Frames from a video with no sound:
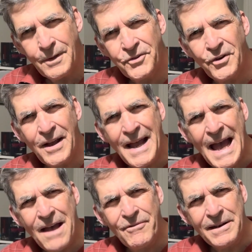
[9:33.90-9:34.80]
So there you
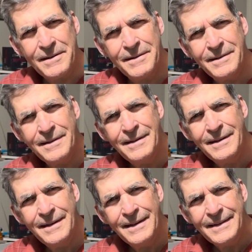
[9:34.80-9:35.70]
have it.
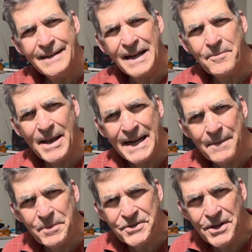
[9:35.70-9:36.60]
Not a bad
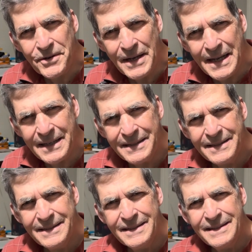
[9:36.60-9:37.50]
episode, huh?
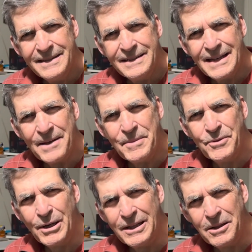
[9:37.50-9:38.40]
I mean,
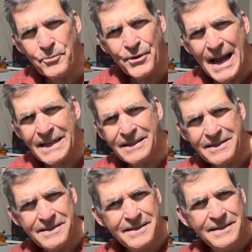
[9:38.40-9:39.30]
with a little
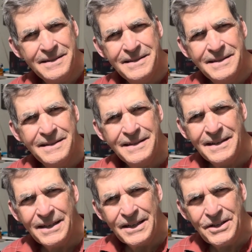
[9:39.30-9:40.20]
practice,
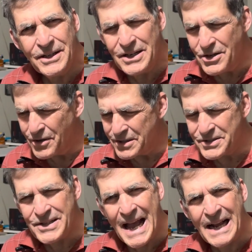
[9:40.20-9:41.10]
you're going to know
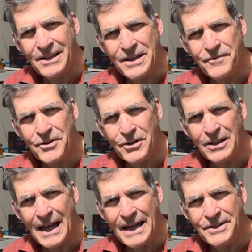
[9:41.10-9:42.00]
exactly if you're
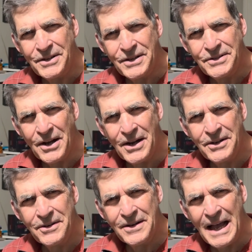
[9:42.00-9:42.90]
aligned to your target
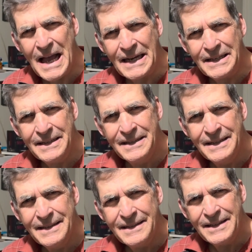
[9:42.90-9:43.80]
or not.
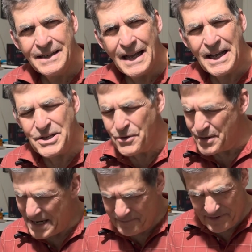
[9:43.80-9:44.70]
And you won't
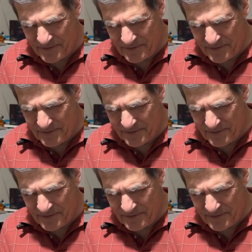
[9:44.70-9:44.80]
have to